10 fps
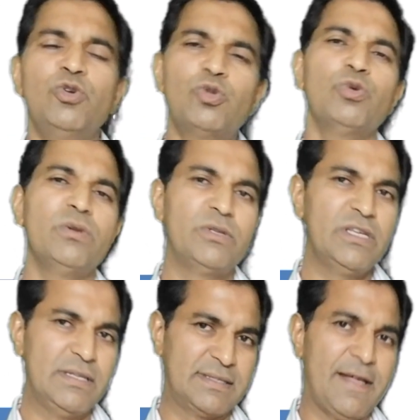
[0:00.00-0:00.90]
Due to
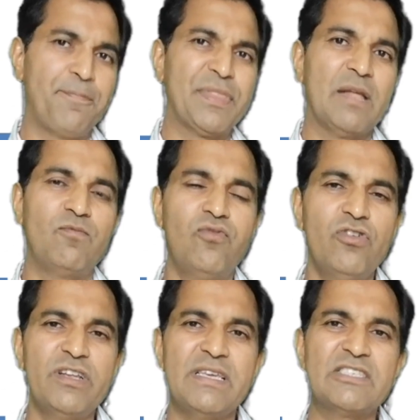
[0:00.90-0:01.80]
this,
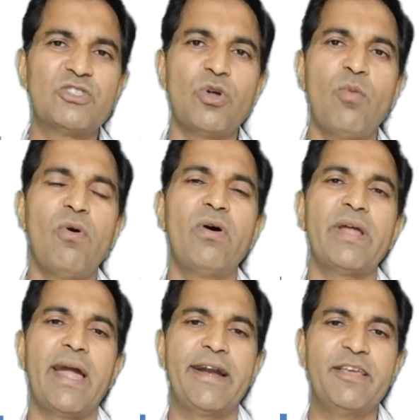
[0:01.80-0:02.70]
food is no
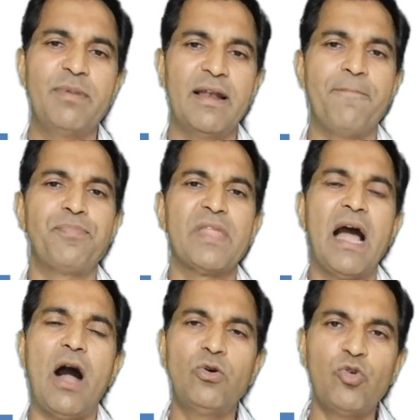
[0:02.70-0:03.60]
more edible.
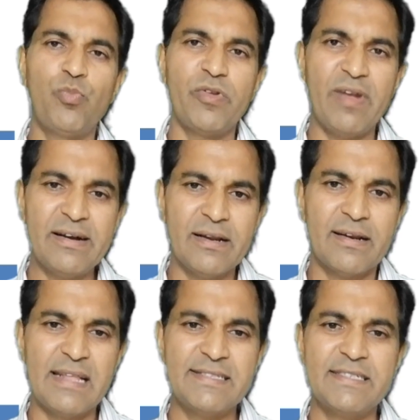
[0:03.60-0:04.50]
How to
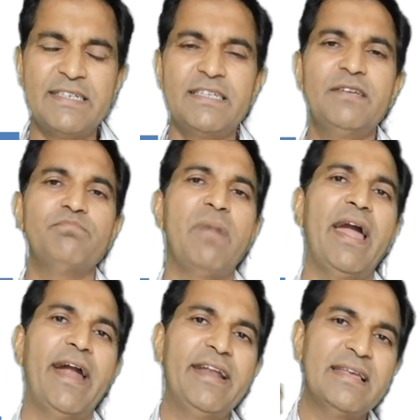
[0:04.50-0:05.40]
prevent rancidity? By
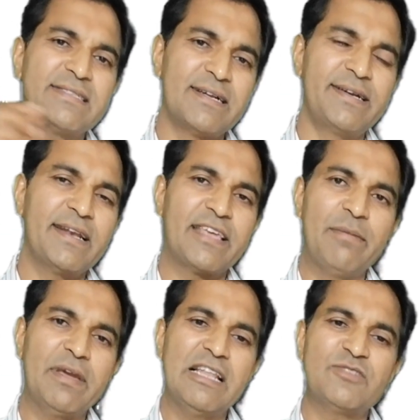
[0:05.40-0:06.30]
adding certain
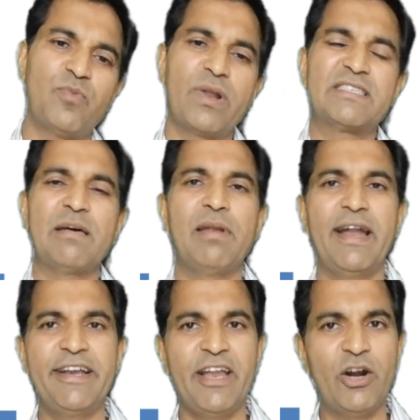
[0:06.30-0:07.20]
chemicals, for example
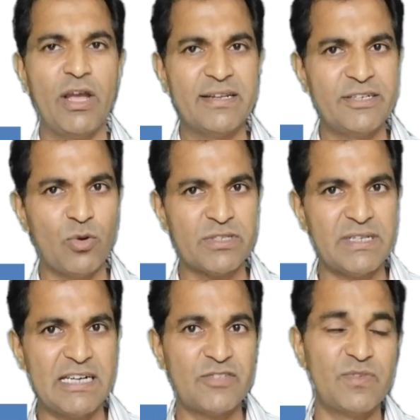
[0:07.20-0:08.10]

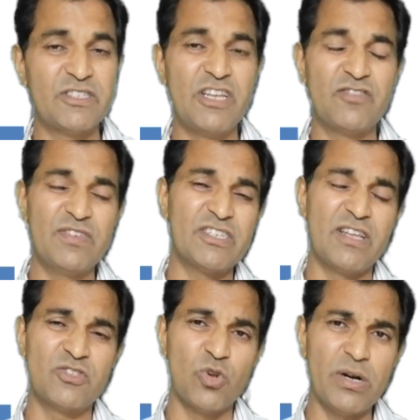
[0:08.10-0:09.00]
antioxidants, which
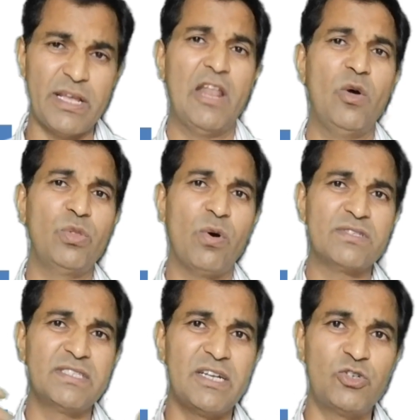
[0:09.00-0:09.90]
does not allow the
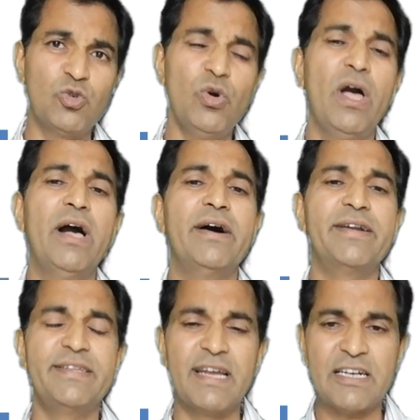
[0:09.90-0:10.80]
oxygen to
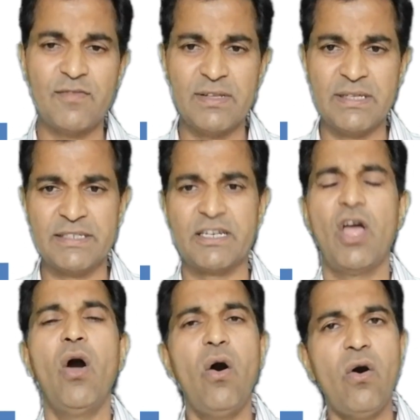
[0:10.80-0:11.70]
react with it,
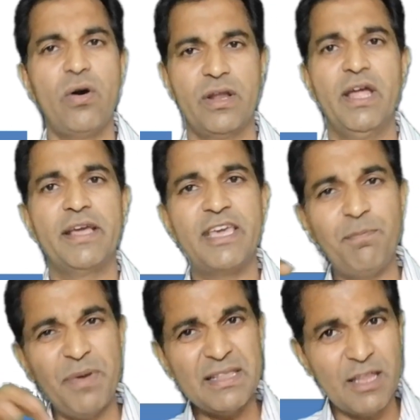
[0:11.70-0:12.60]
or
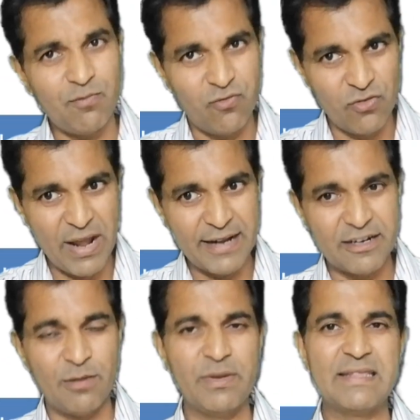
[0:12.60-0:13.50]
keeping the food
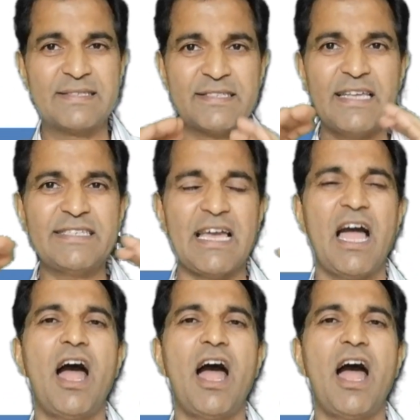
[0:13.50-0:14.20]
item in such